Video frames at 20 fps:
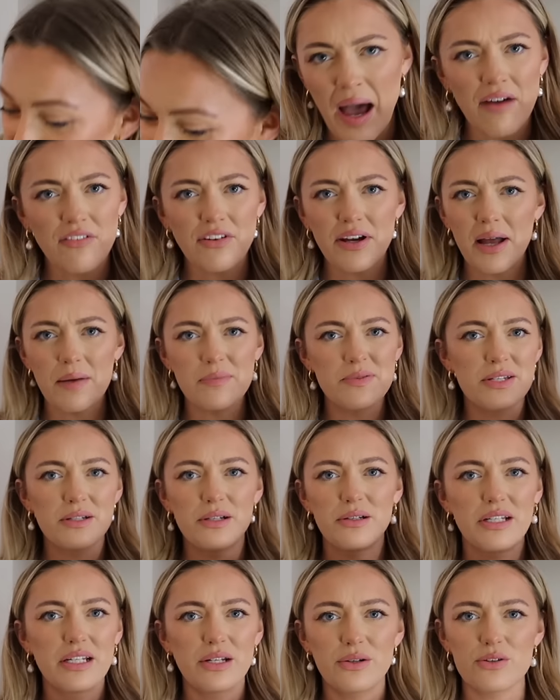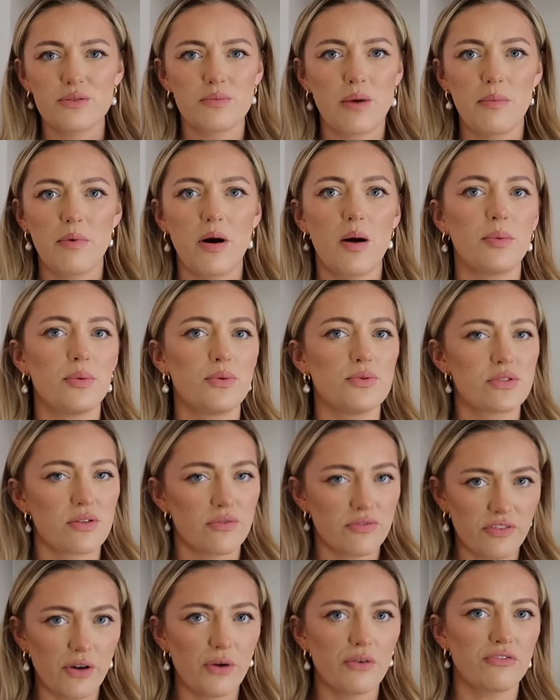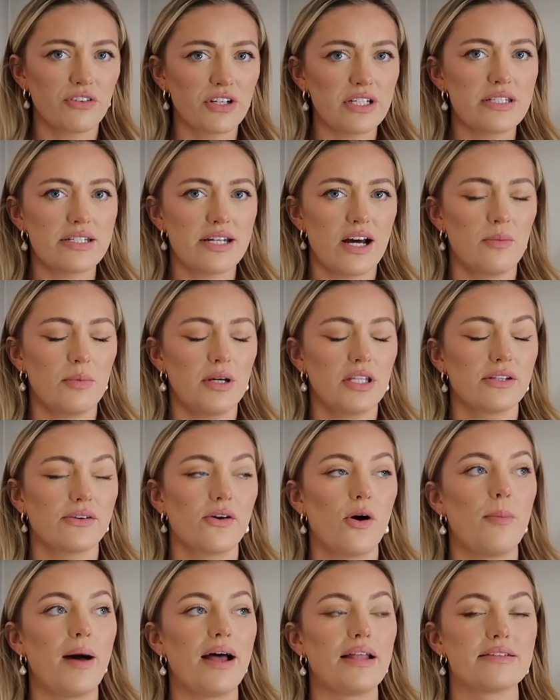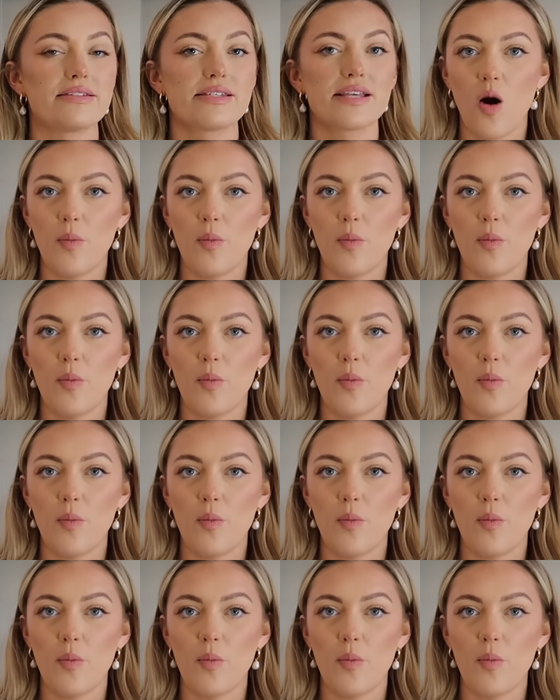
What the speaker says: Have I absolutely lost my marbles? Feel free to tell me in the comments.